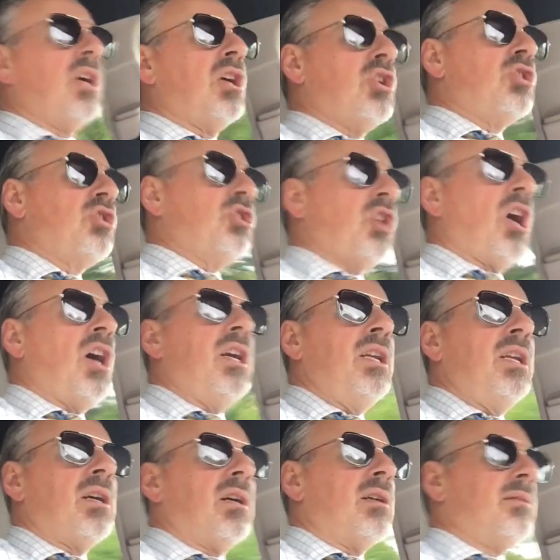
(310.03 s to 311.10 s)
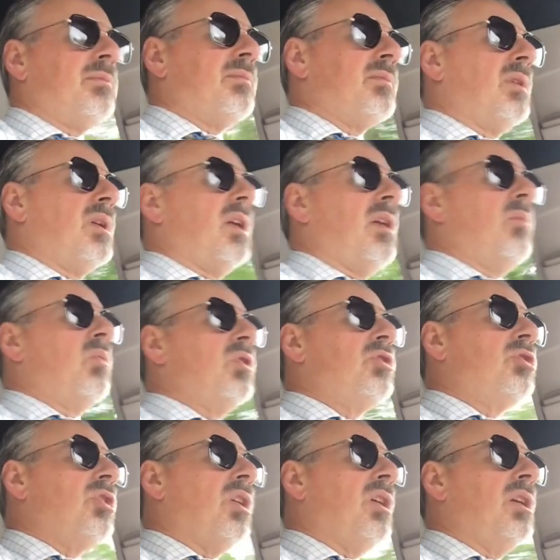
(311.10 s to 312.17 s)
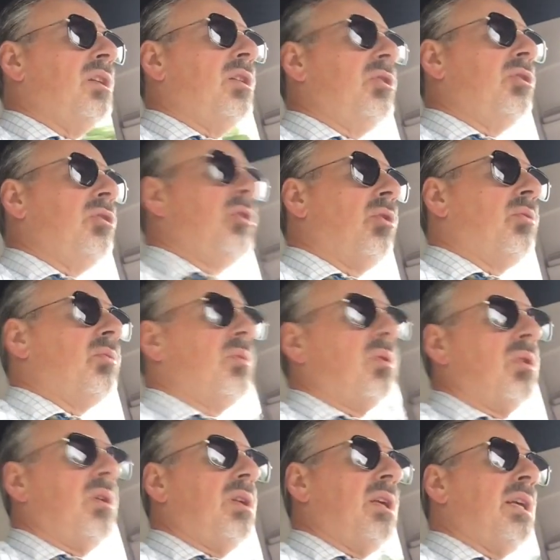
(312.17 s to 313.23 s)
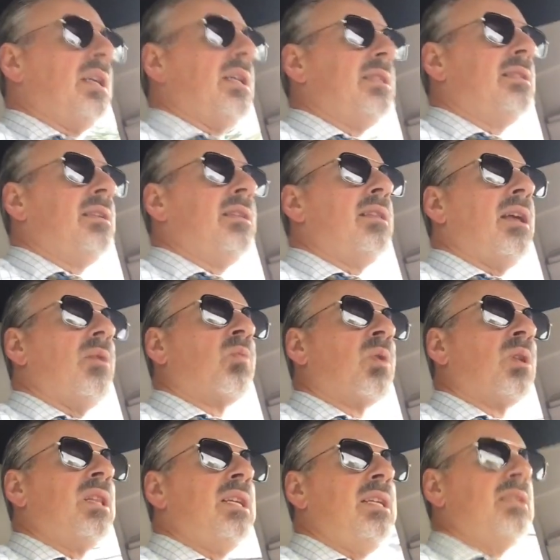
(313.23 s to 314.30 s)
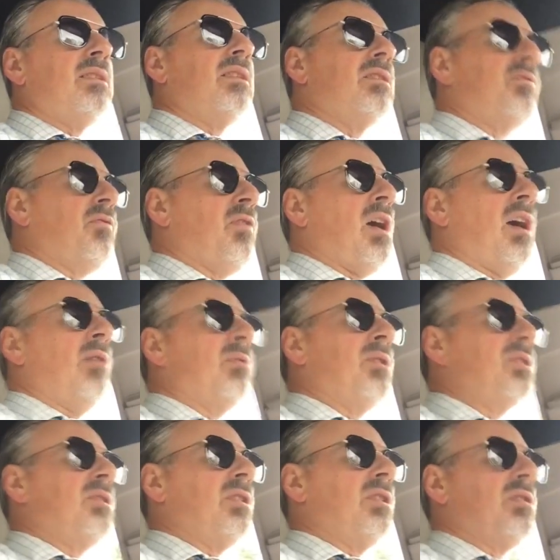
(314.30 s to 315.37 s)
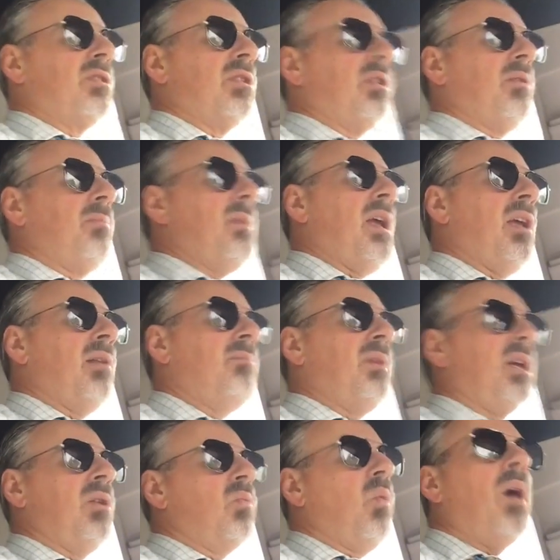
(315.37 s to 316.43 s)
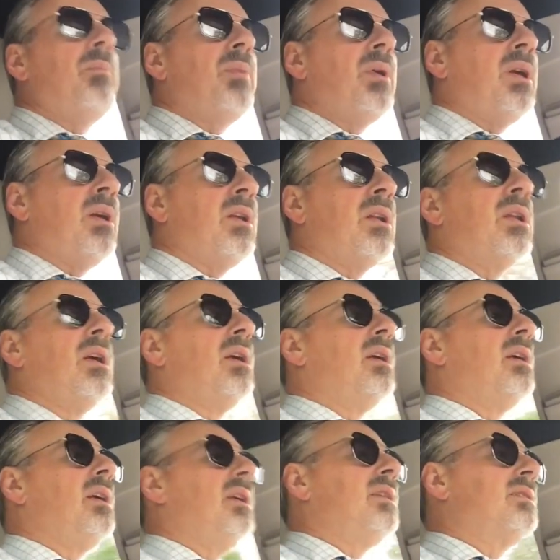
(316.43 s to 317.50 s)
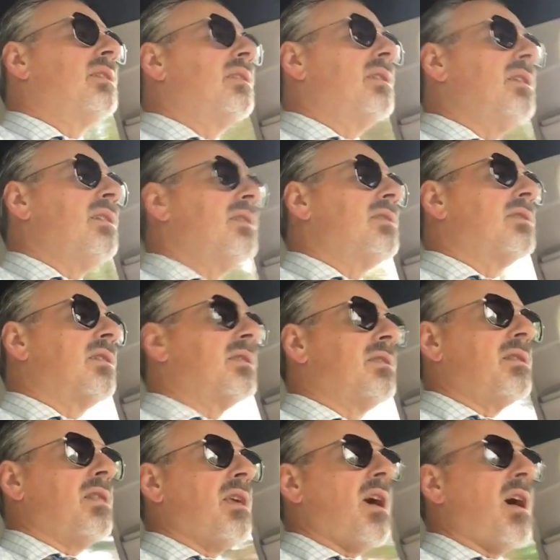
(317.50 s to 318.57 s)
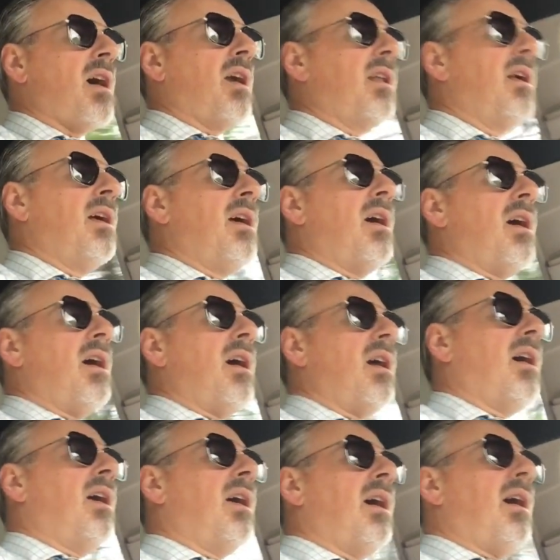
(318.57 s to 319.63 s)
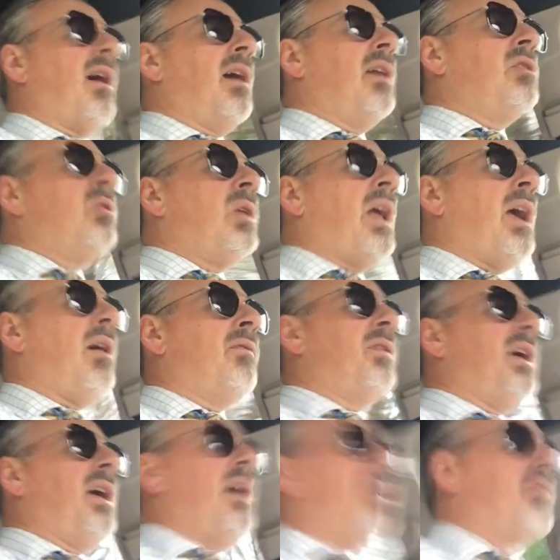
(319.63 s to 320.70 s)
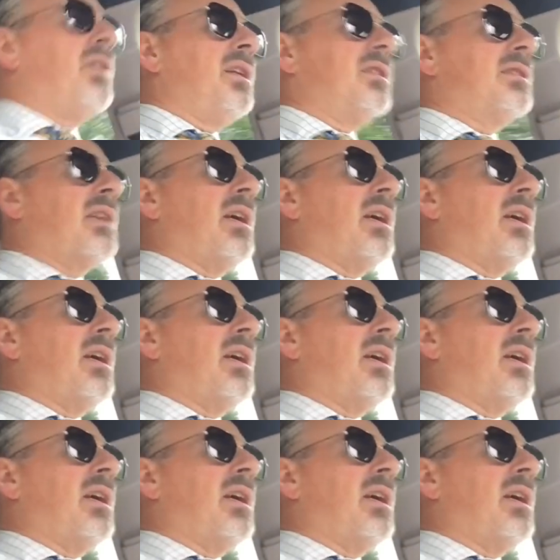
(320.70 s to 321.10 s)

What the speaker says: China, and when China, did they release this virus? Is it a man-made weapon? Is it this? Is it that? I don't have evidence.